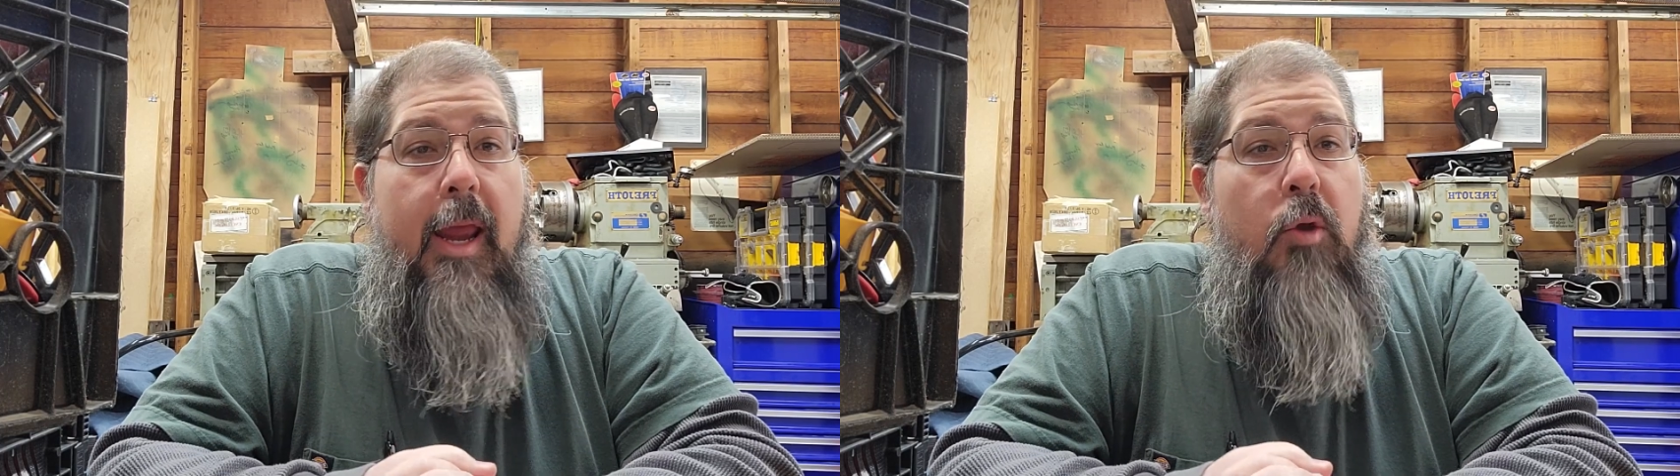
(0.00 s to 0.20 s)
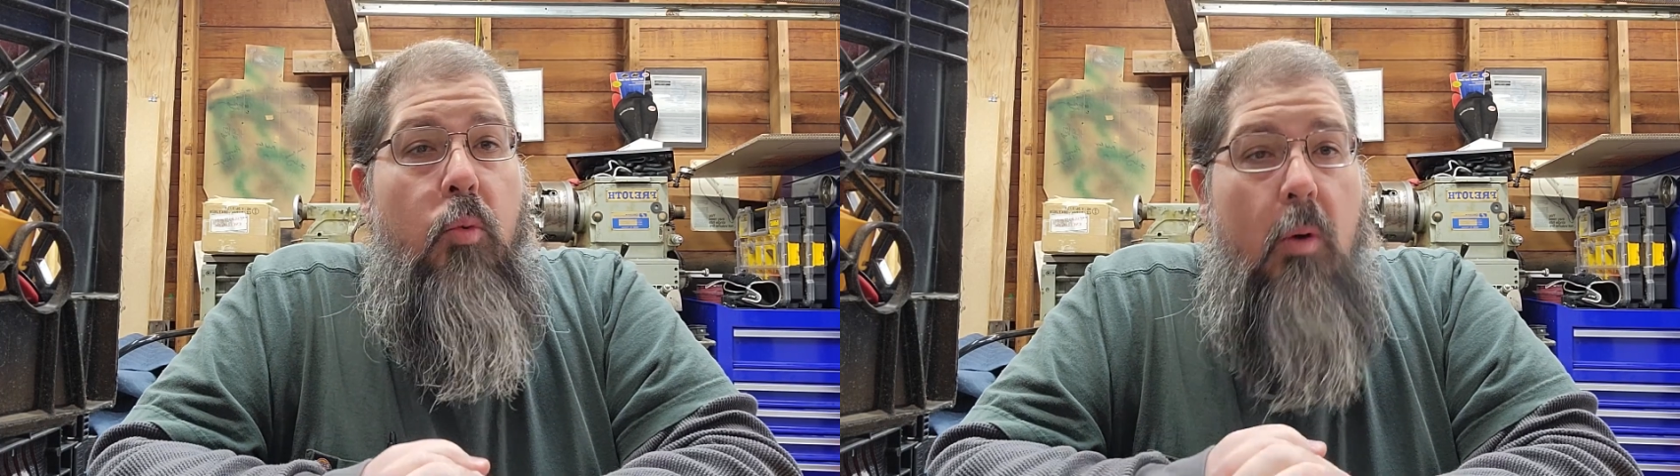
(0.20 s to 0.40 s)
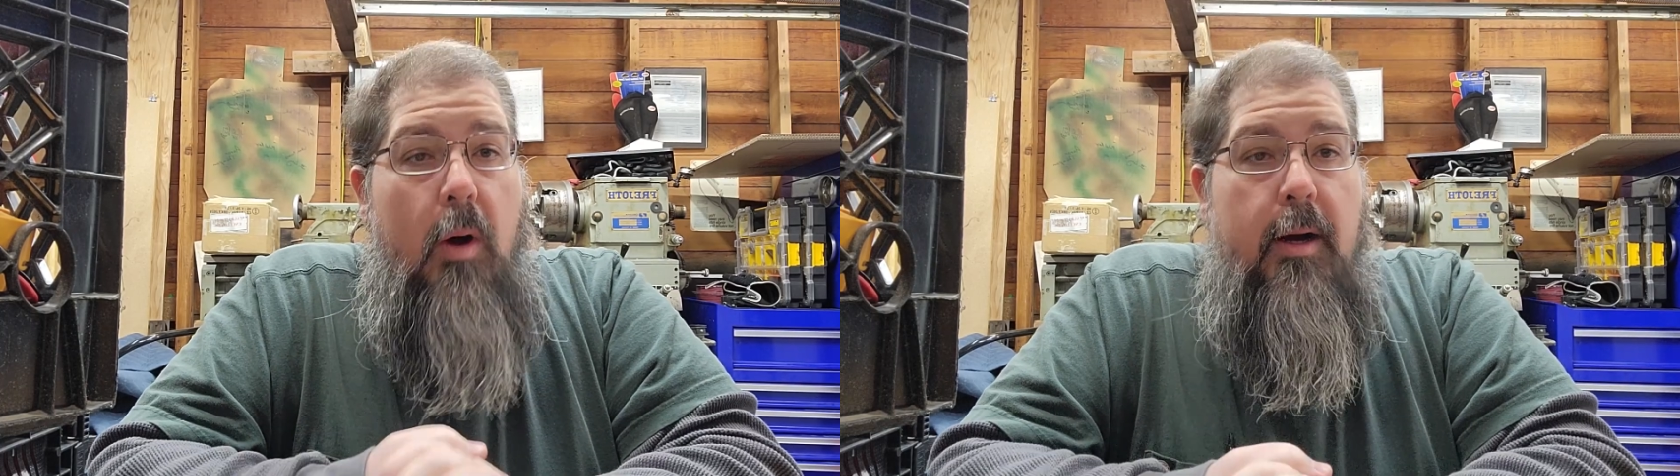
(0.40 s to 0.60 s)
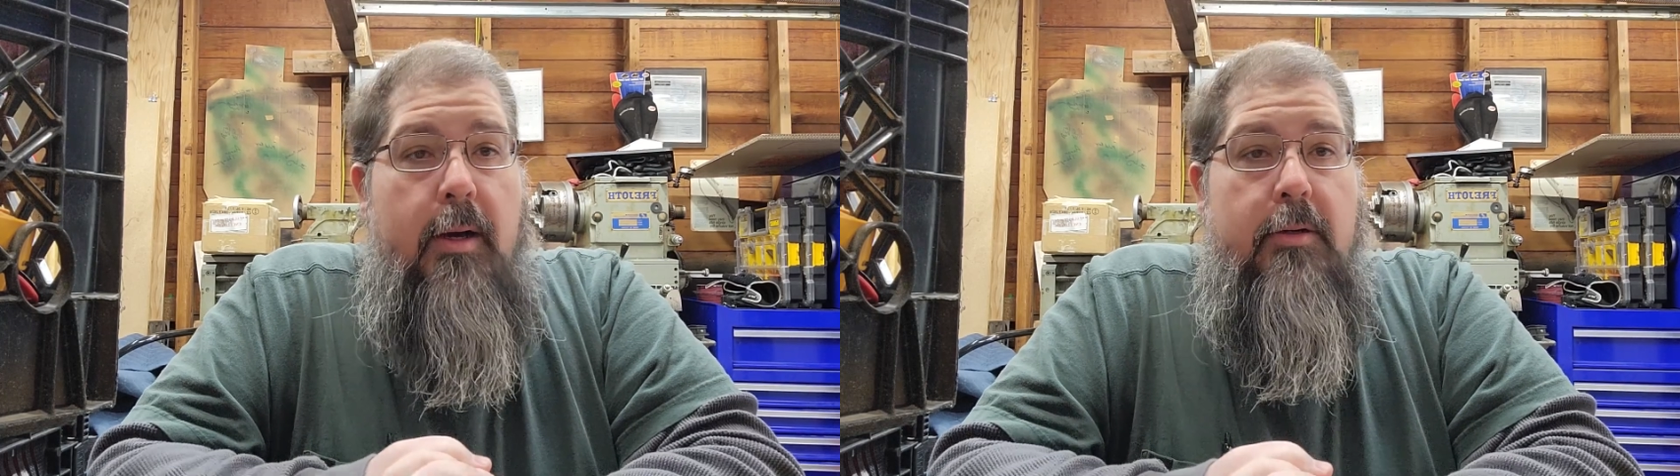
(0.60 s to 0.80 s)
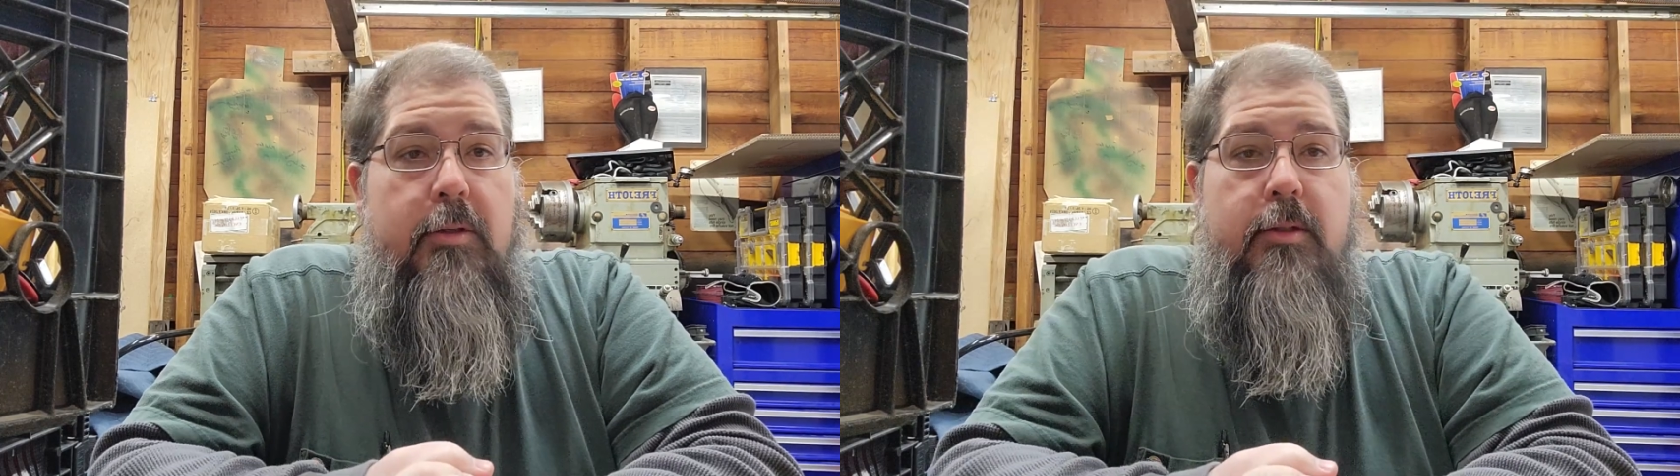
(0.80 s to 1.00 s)
a
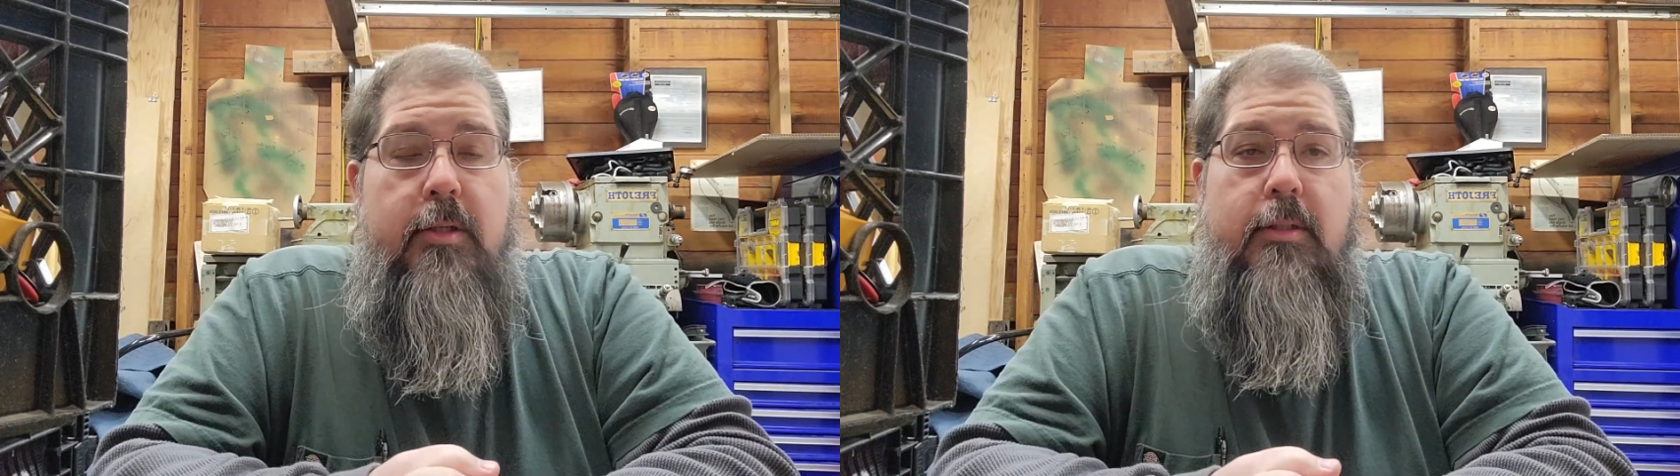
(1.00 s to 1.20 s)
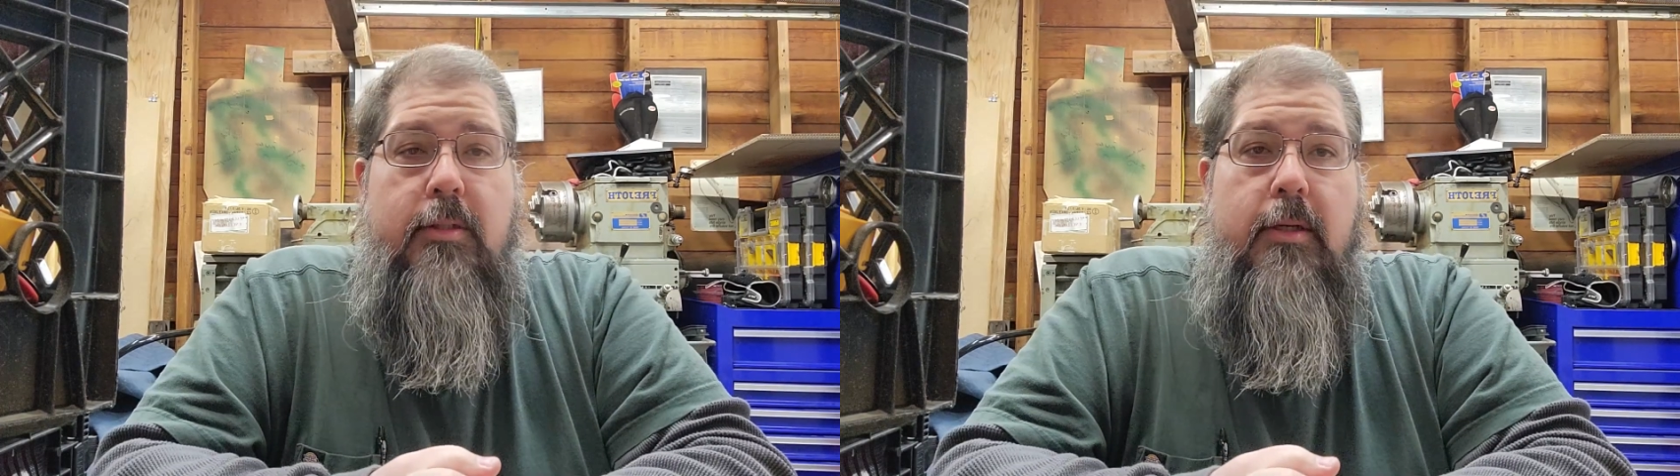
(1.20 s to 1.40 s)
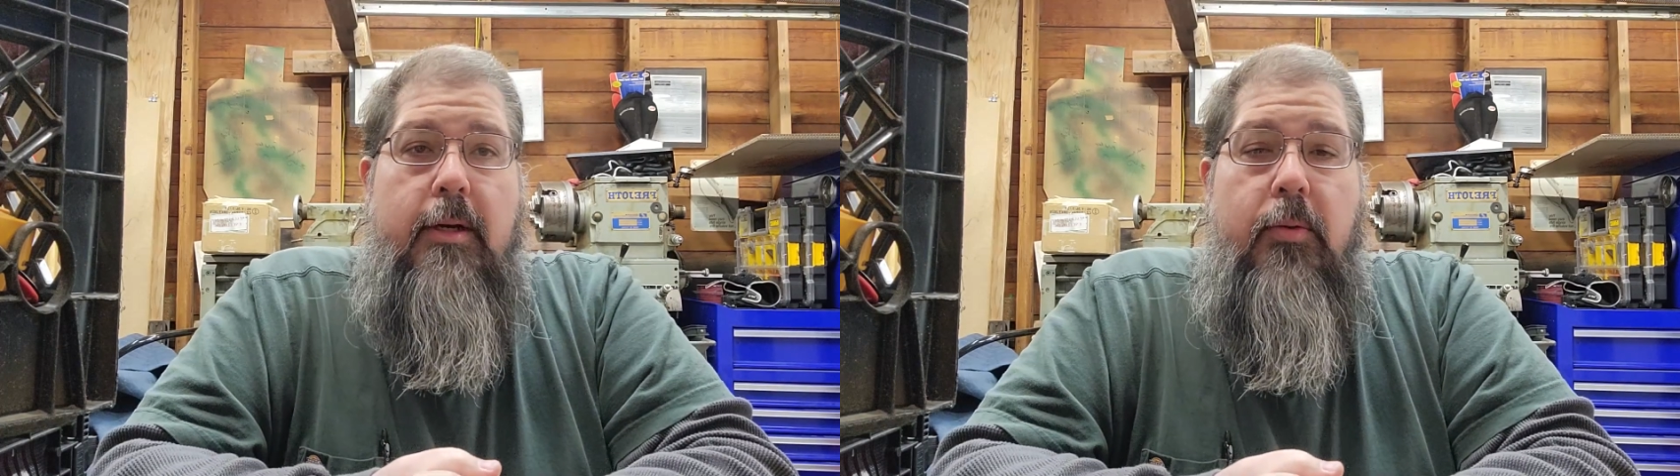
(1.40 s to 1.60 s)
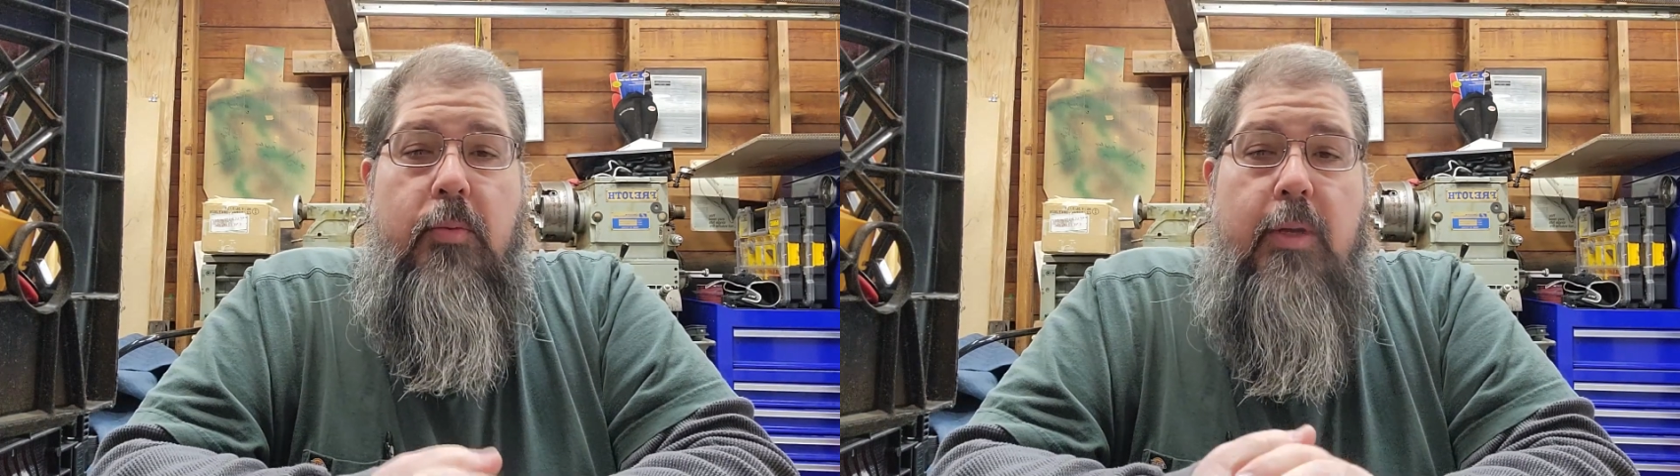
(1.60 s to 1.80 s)
while since we